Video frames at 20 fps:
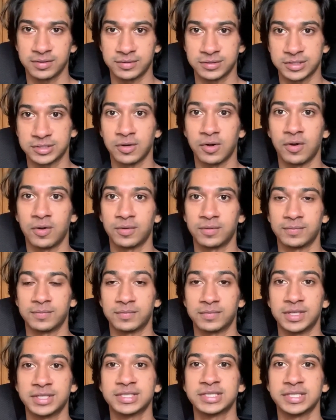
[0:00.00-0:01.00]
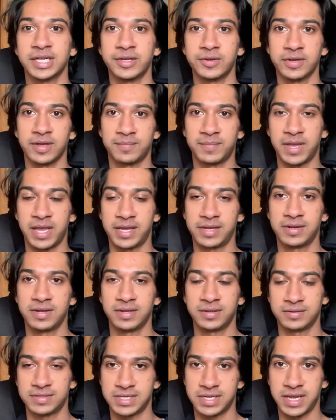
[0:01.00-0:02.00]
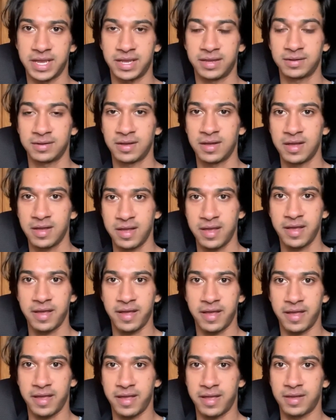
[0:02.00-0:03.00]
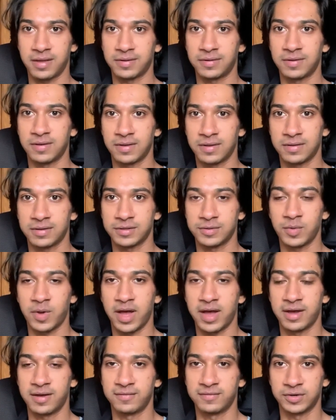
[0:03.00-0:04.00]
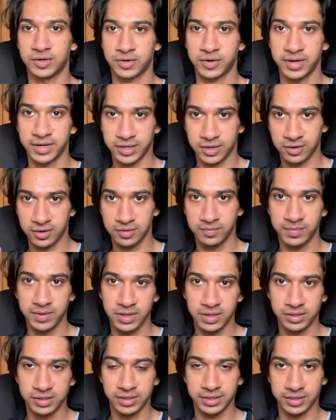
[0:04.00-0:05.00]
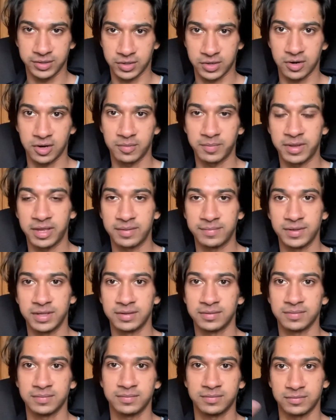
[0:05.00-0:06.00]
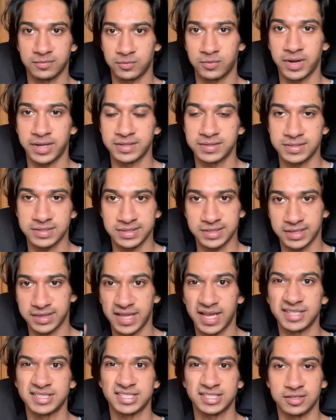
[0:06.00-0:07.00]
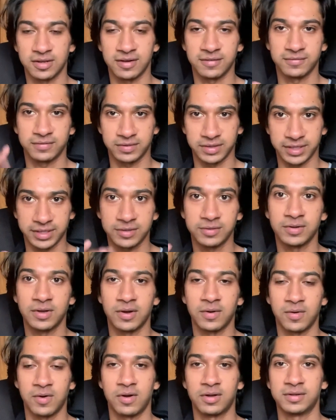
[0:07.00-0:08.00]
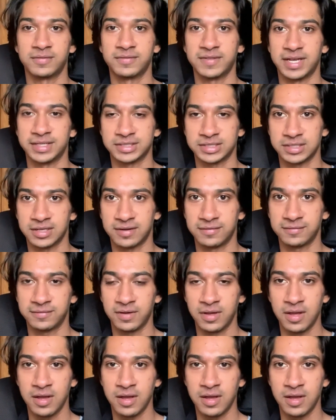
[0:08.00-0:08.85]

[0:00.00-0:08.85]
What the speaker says: so let's say you get paid today and you have your credit card bill, your car payment, rent, and that stuff, like, all of that stuff.